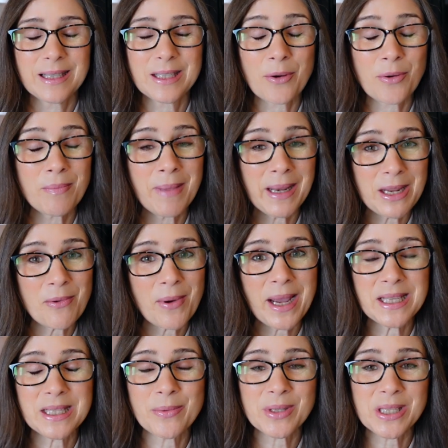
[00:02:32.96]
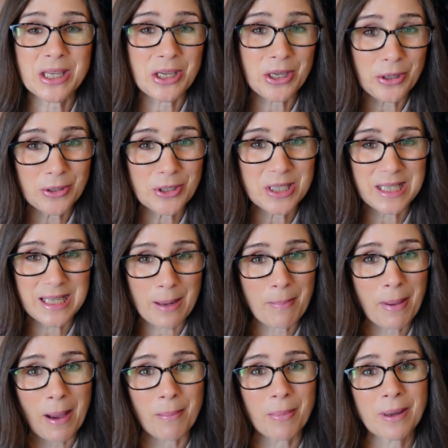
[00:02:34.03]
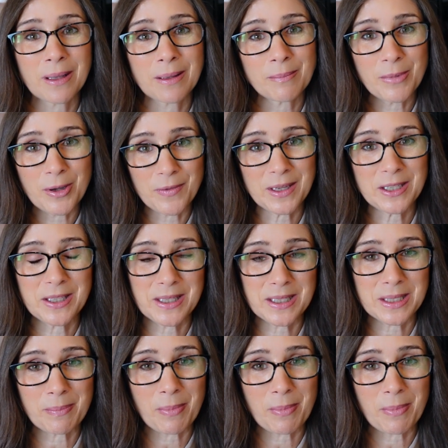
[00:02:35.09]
So in many ways, it was a huge step up moving to this